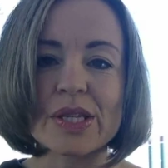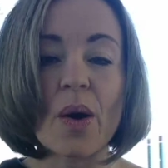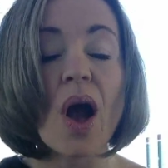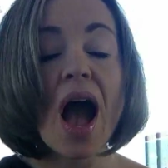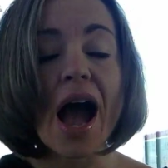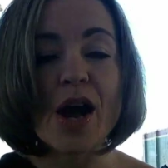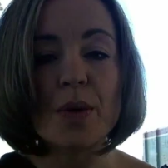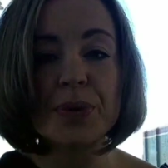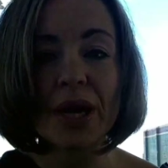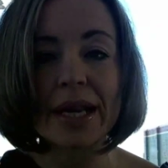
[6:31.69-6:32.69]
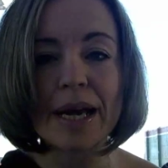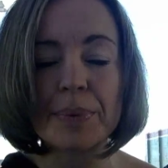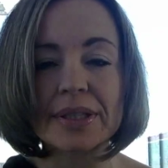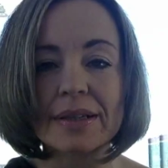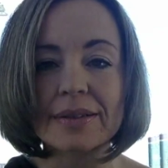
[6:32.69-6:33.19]
So I hope you got a
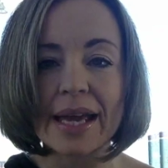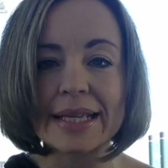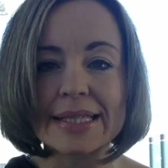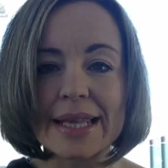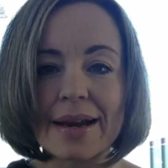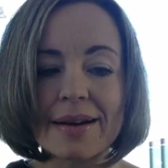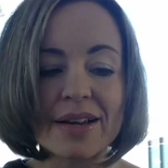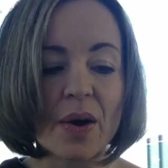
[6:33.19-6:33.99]
couple little nuggets there.